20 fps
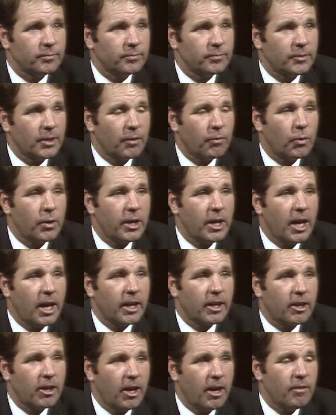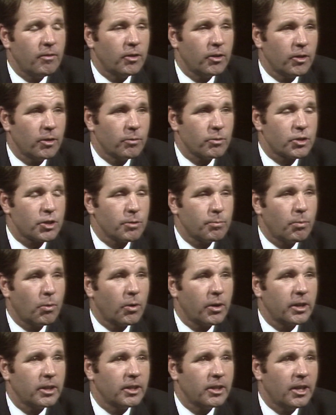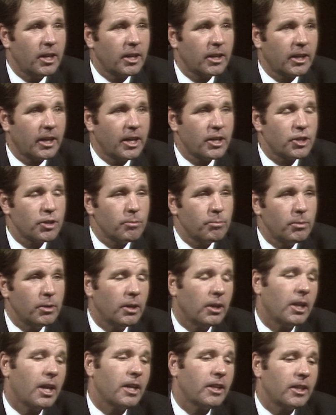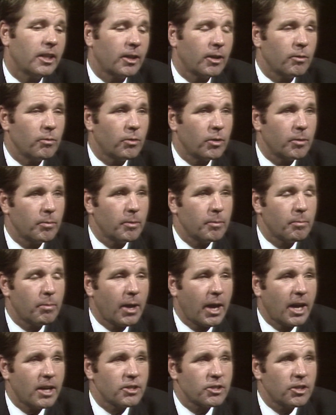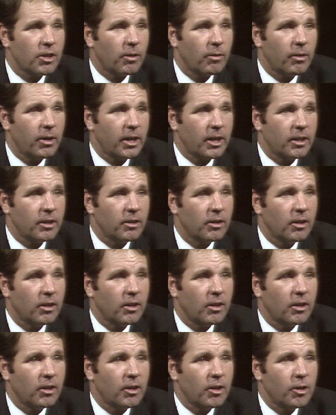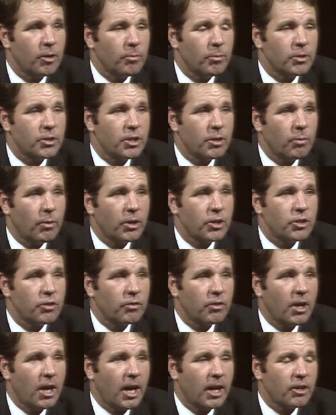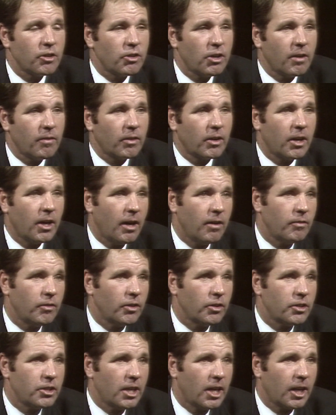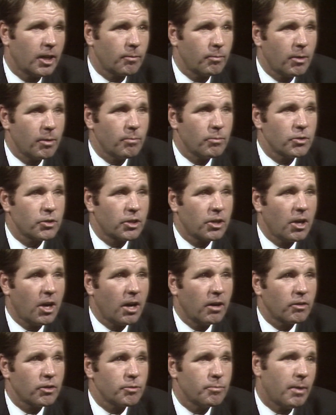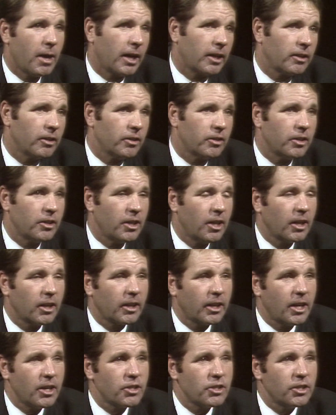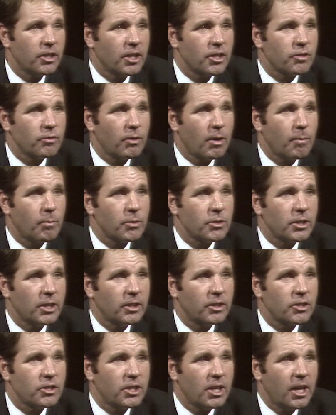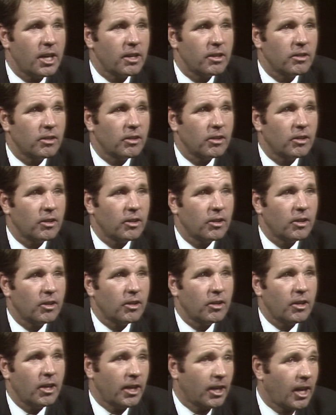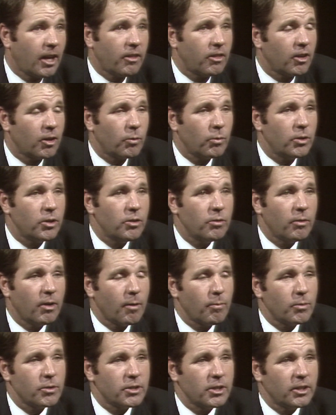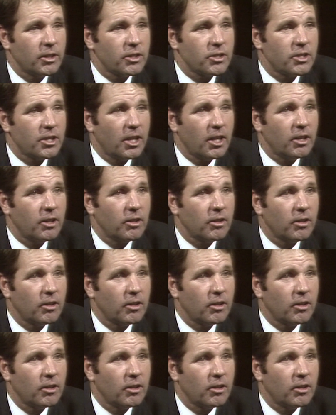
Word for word: if we'd had a governor that was supporting the delegation bill, I think it would have been passed already. But see, what you've got is you have a governor telling members of Congress back there that the delegation doesn't represent the state. And I think we do represent the state.